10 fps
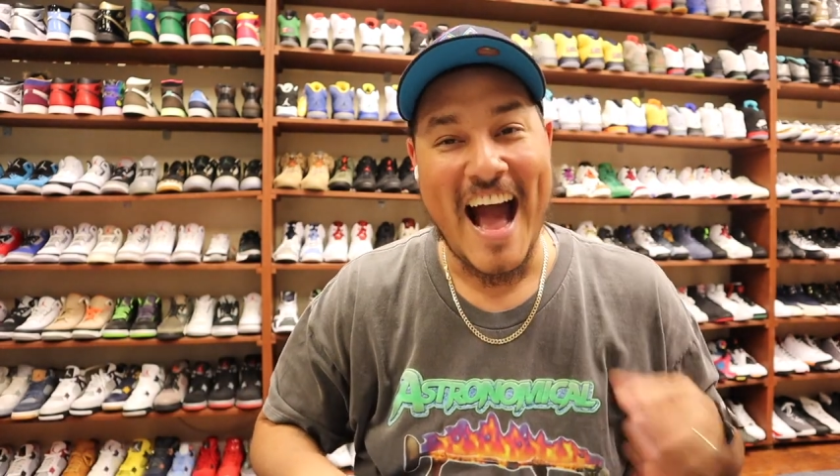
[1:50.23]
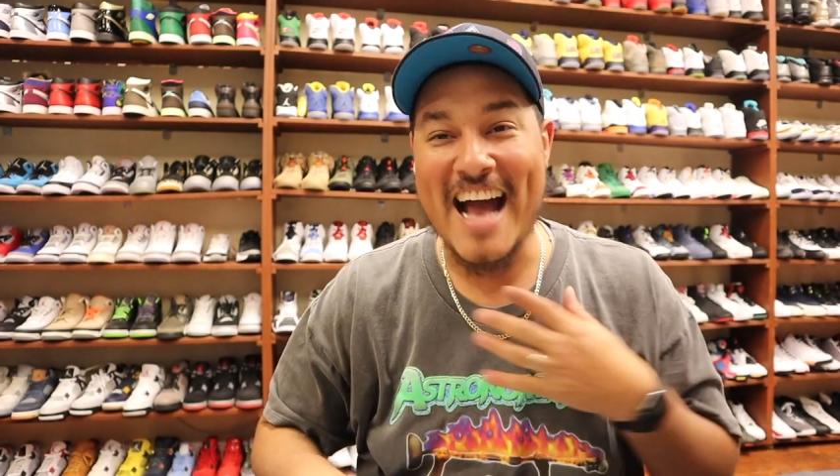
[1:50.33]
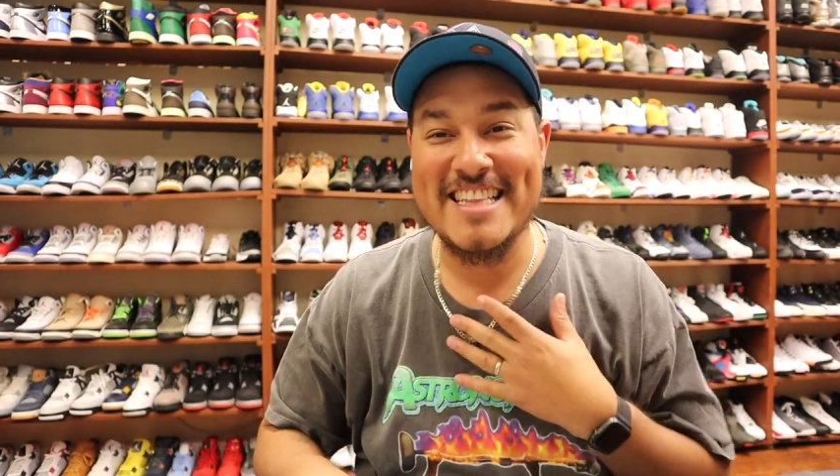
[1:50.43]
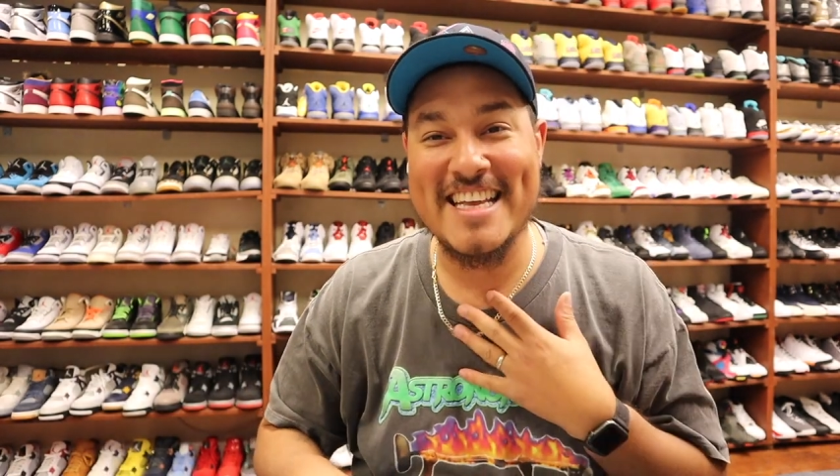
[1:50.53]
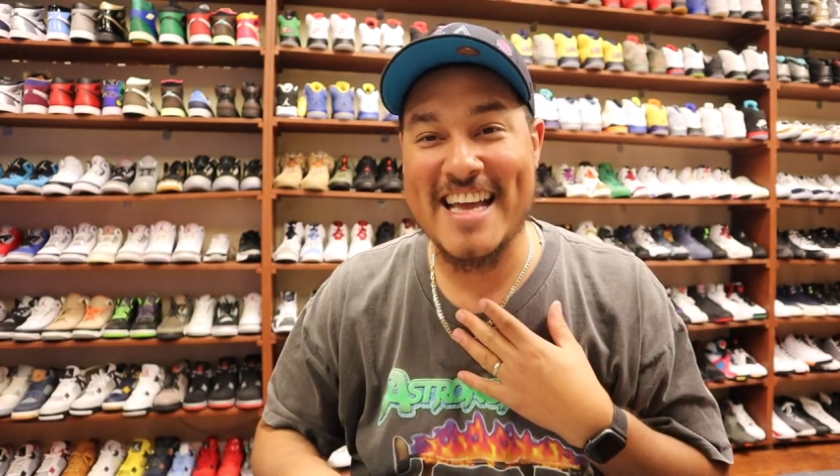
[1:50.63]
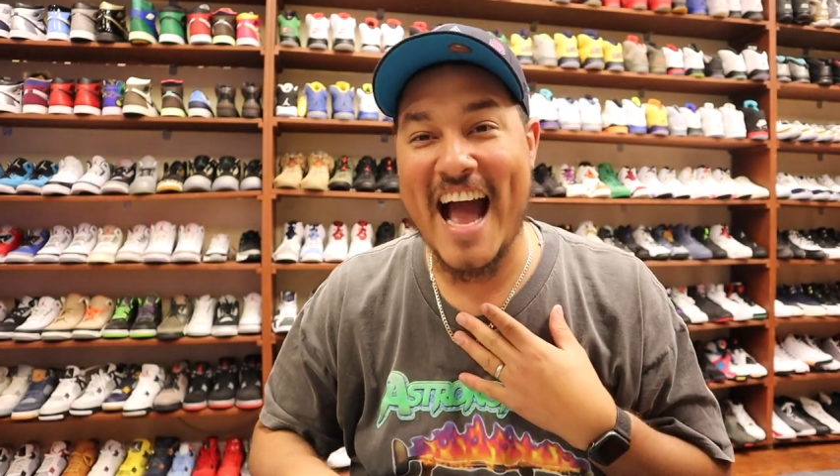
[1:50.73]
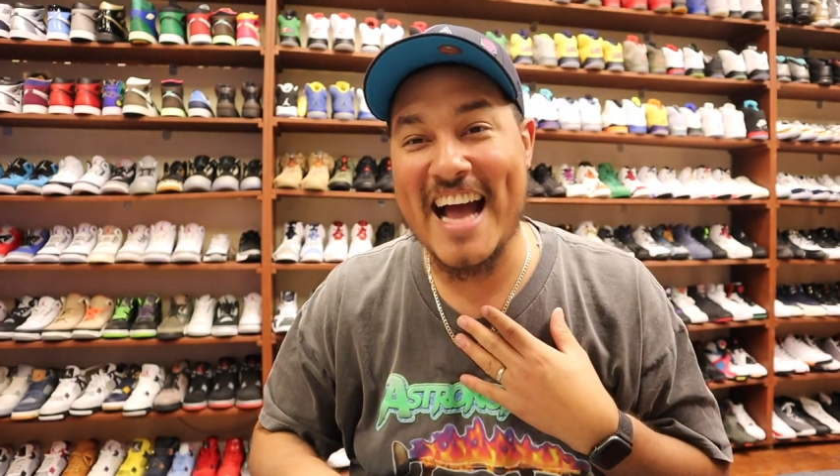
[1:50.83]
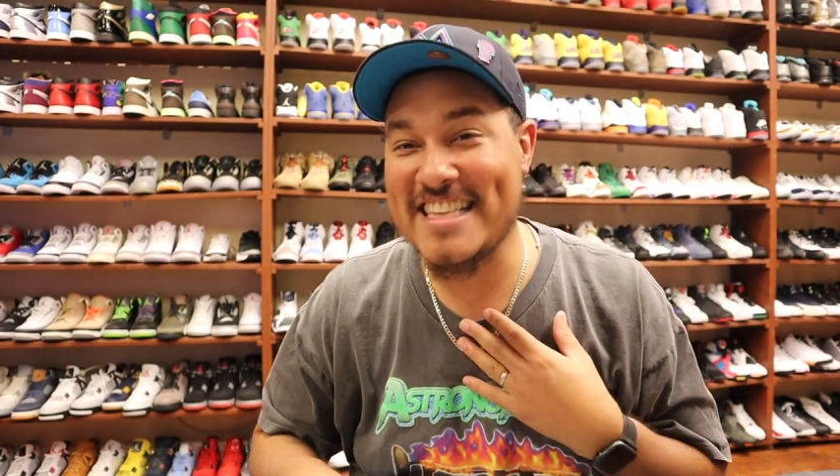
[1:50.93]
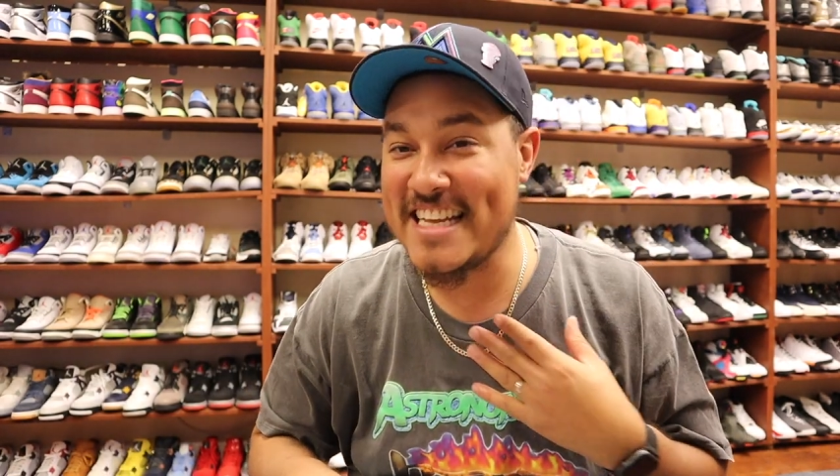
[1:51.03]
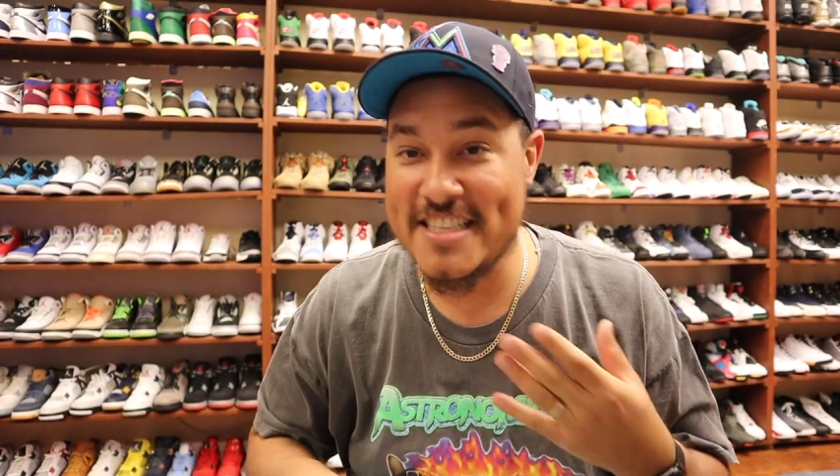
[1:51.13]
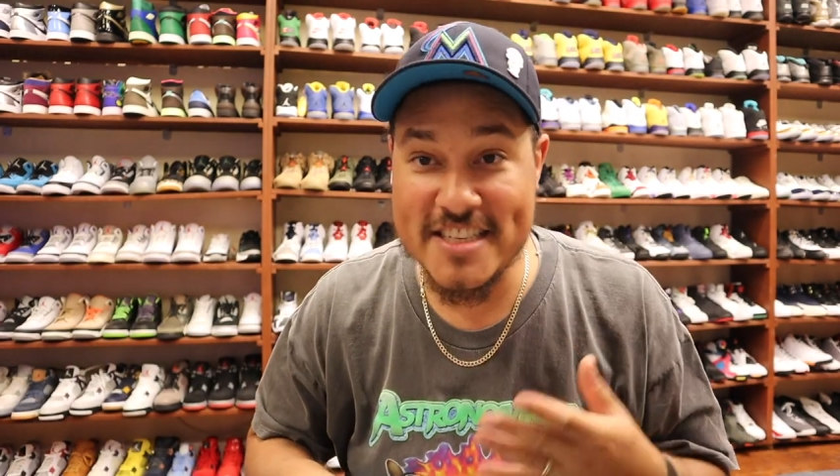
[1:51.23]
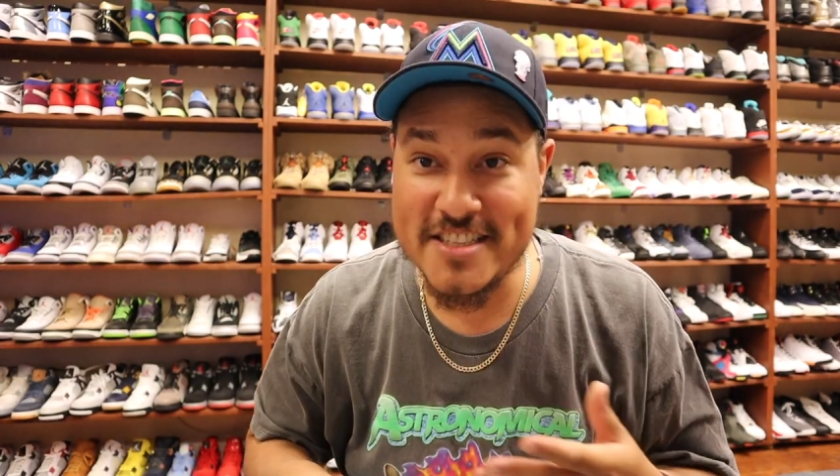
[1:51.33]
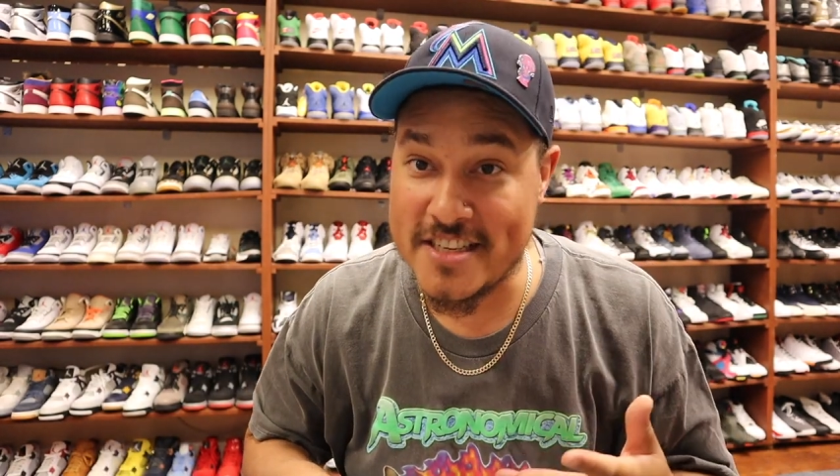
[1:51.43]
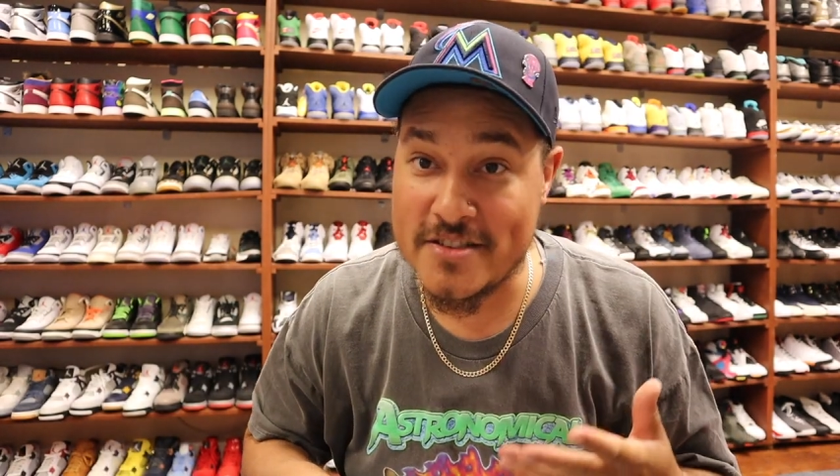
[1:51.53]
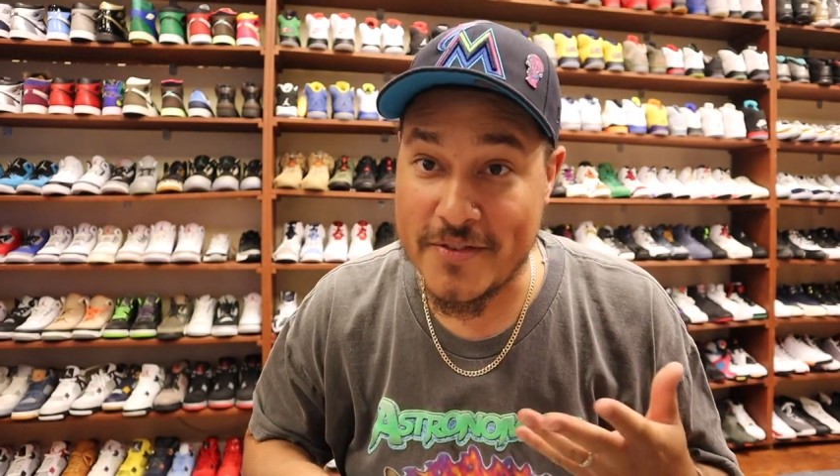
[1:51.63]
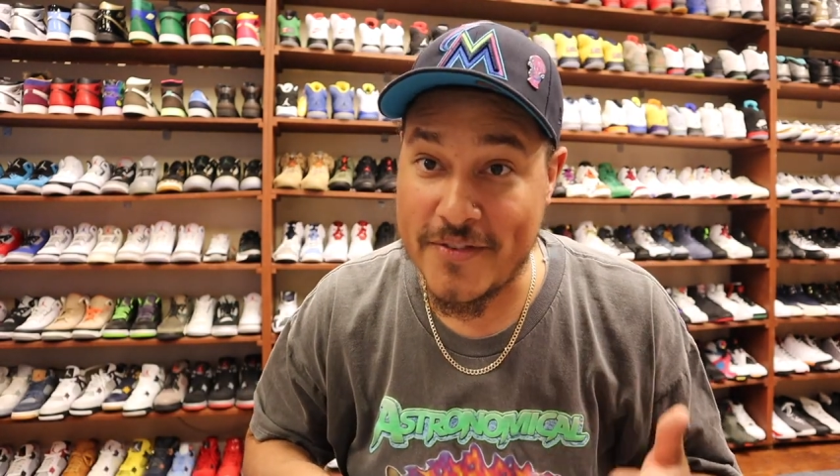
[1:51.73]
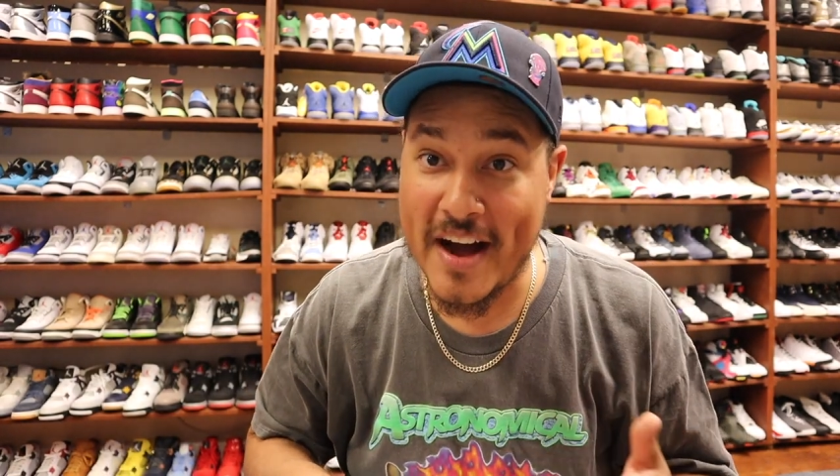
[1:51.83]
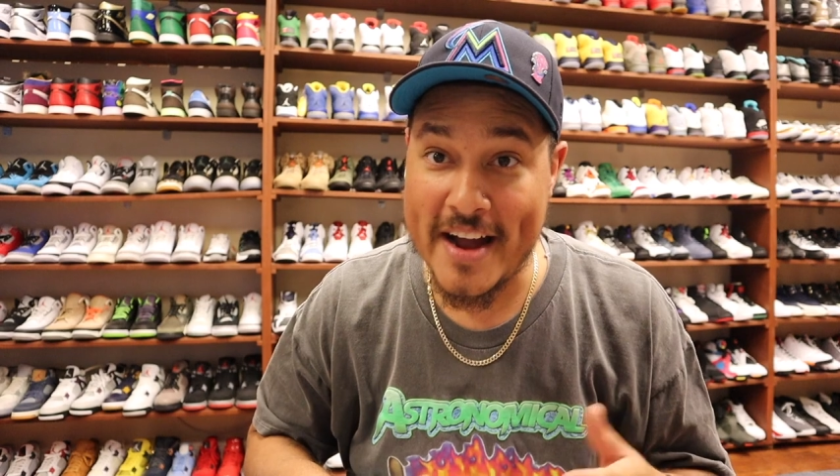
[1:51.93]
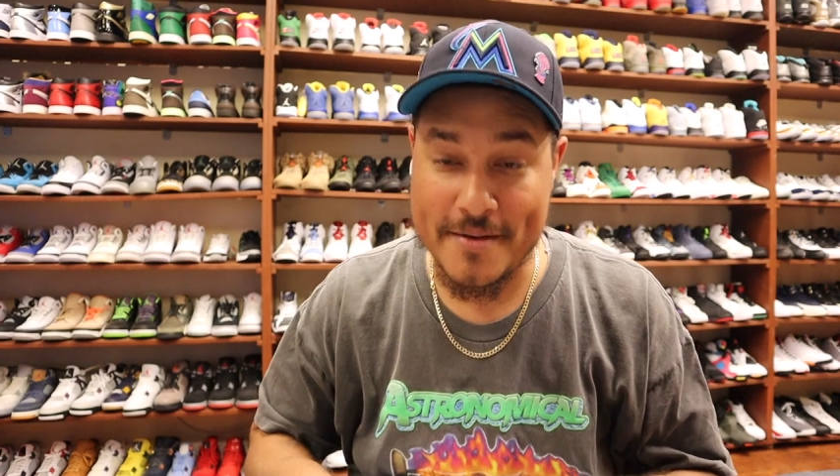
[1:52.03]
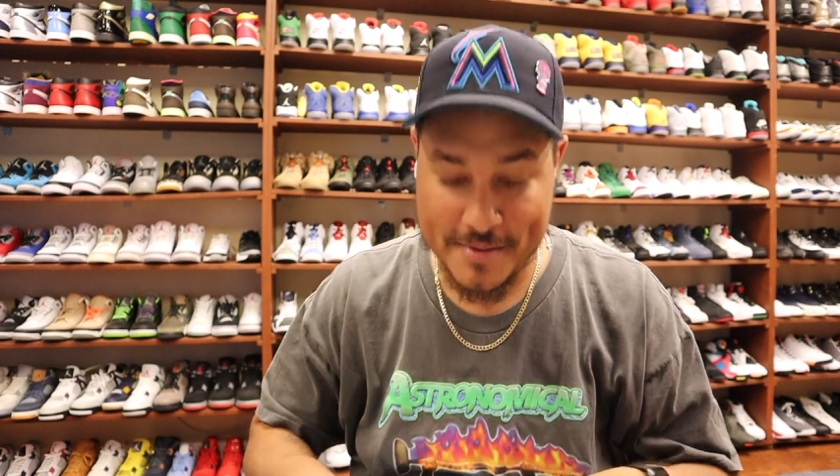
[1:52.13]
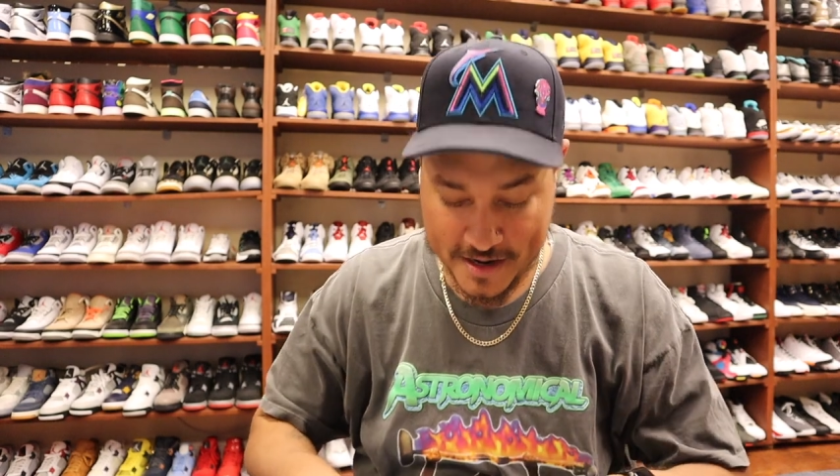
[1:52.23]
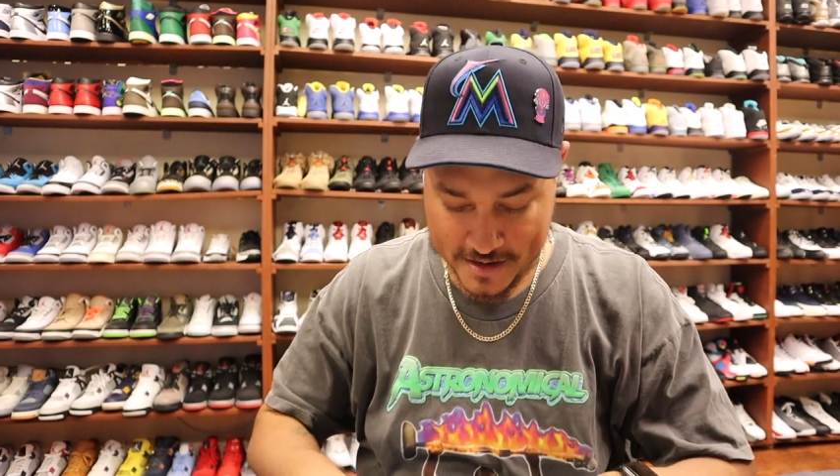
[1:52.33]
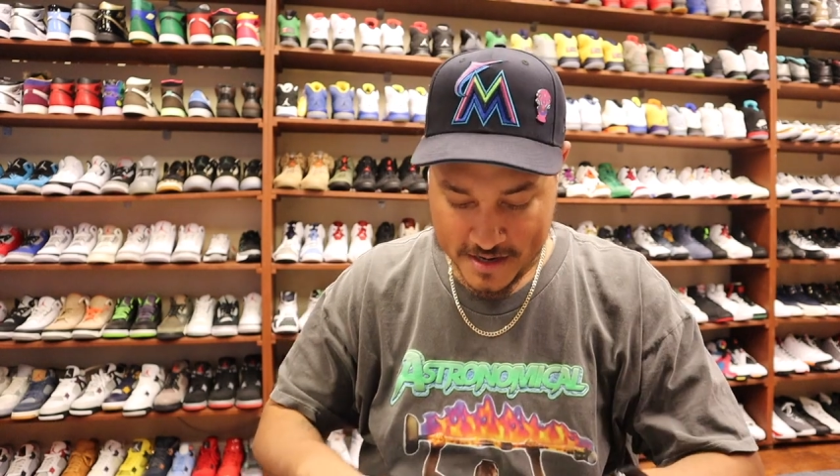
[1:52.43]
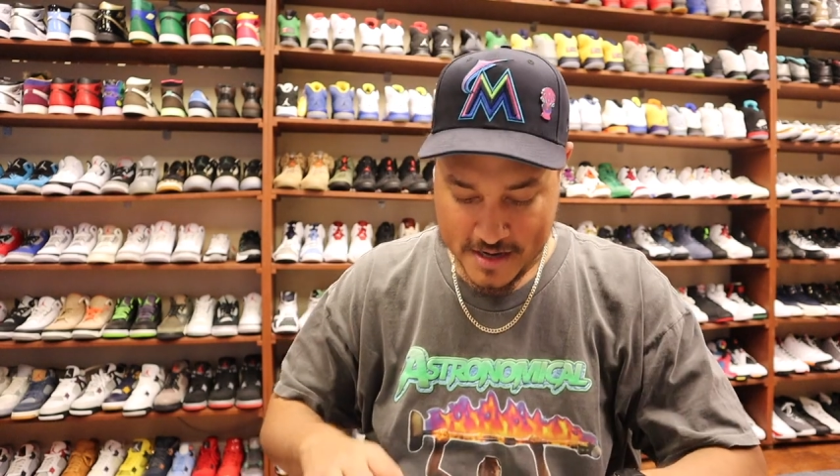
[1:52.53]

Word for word: I think I think these shits are fire, bro.